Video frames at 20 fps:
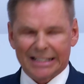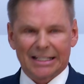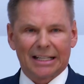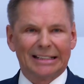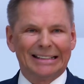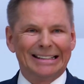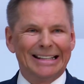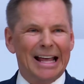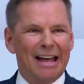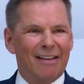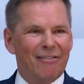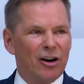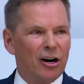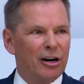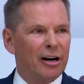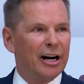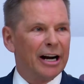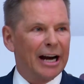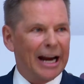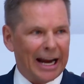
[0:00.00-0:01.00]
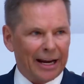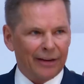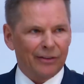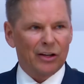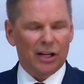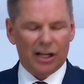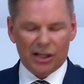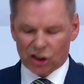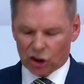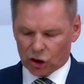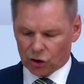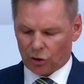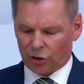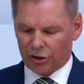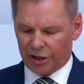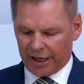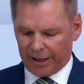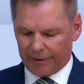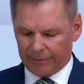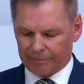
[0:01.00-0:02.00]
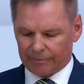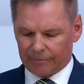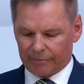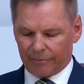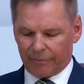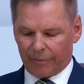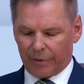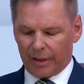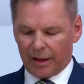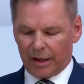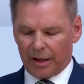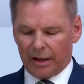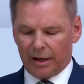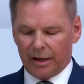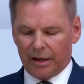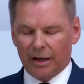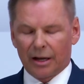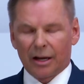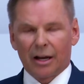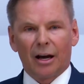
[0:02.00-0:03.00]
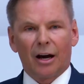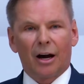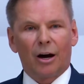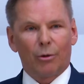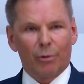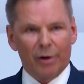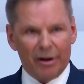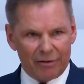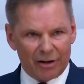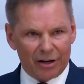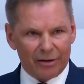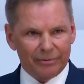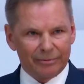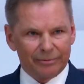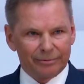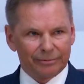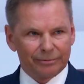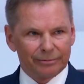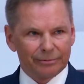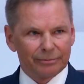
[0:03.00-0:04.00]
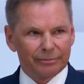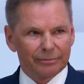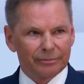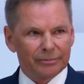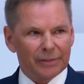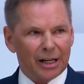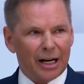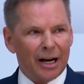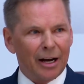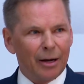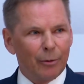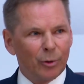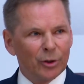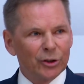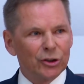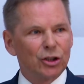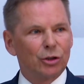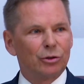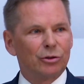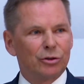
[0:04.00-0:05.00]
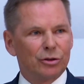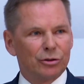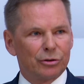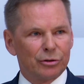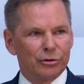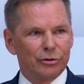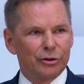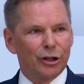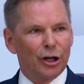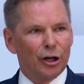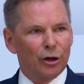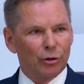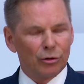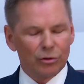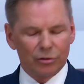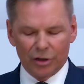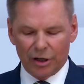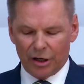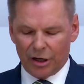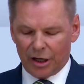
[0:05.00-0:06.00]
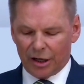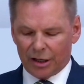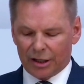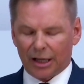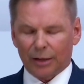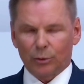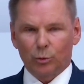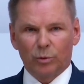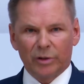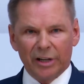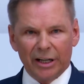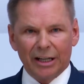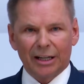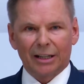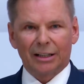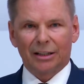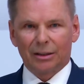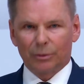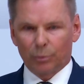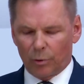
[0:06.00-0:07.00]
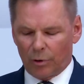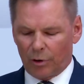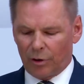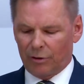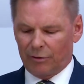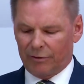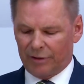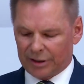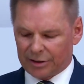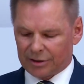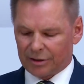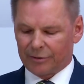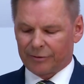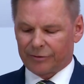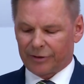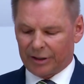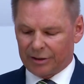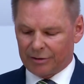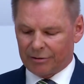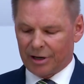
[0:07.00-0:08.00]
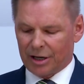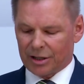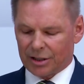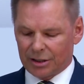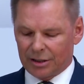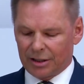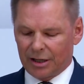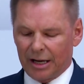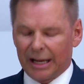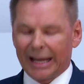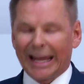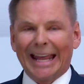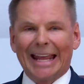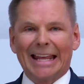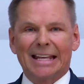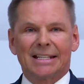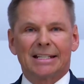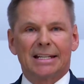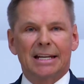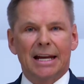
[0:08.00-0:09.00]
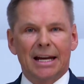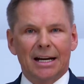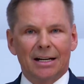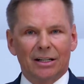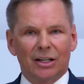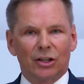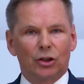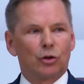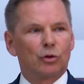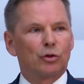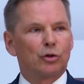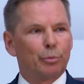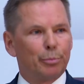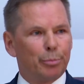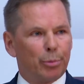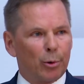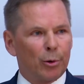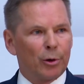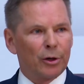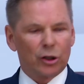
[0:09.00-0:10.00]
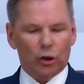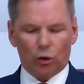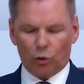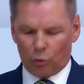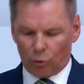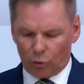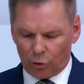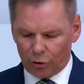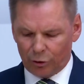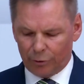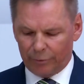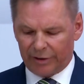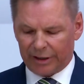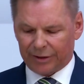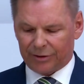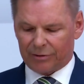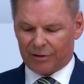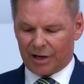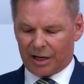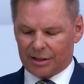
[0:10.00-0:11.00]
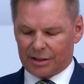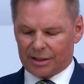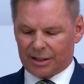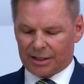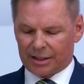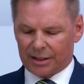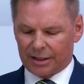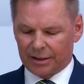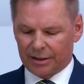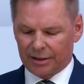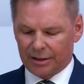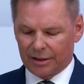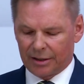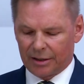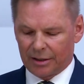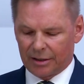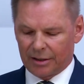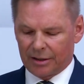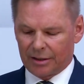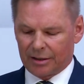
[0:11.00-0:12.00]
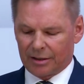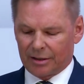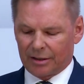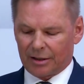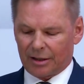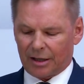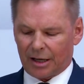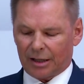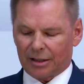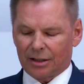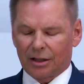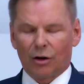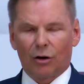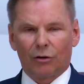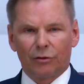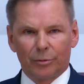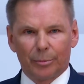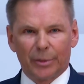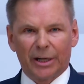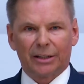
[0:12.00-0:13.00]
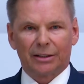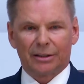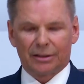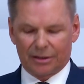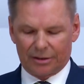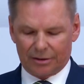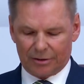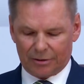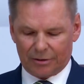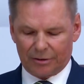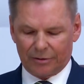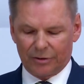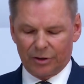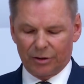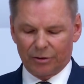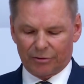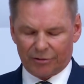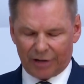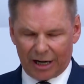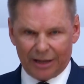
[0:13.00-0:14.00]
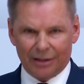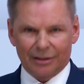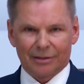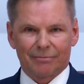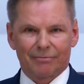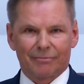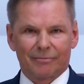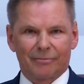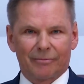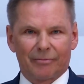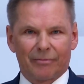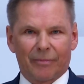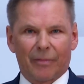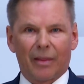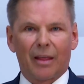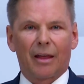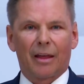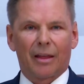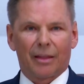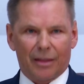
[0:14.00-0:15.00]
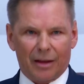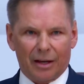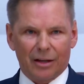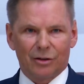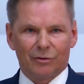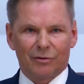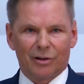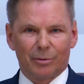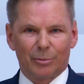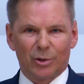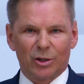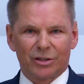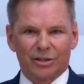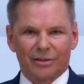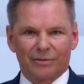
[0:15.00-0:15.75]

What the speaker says: a never-ending story. However, I want you to know that we in the World Veteran Federation is here to support all veterans and the government of Ukraine. Thank you very much.